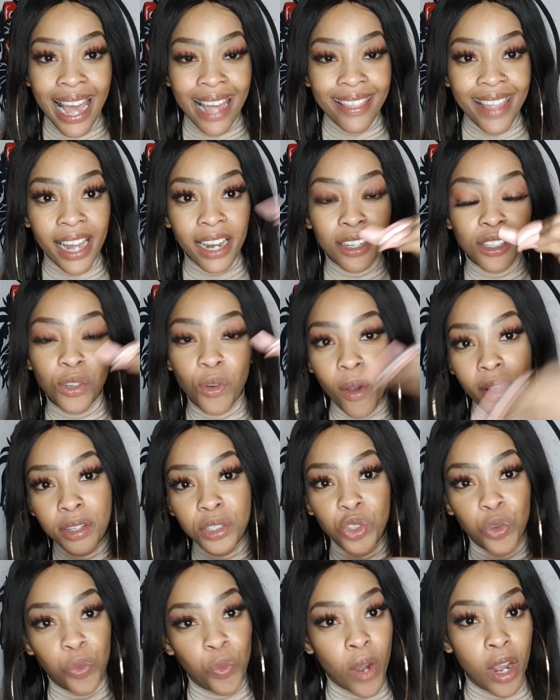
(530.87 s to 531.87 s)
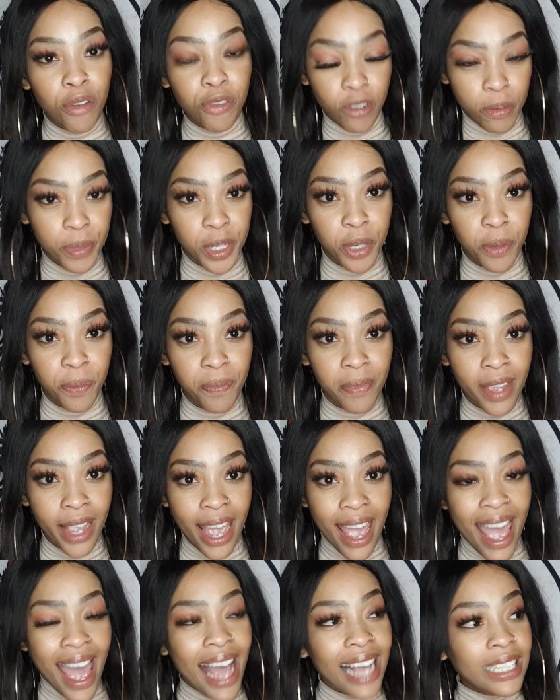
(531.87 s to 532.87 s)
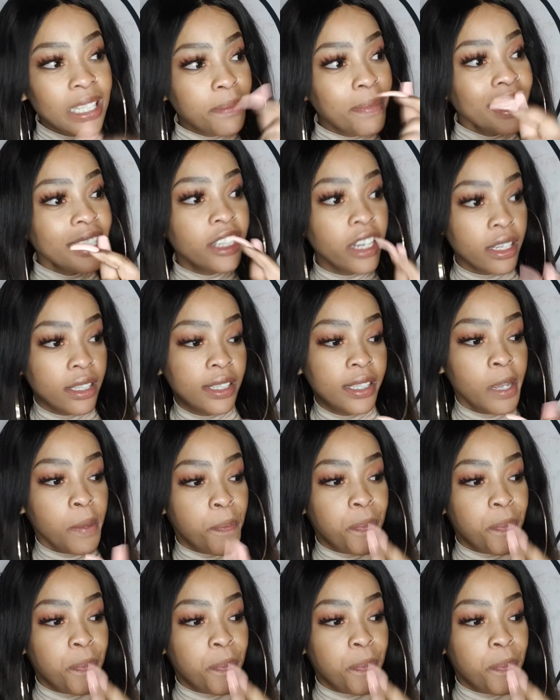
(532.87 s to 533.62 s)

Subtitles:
that is going to work from you? As much as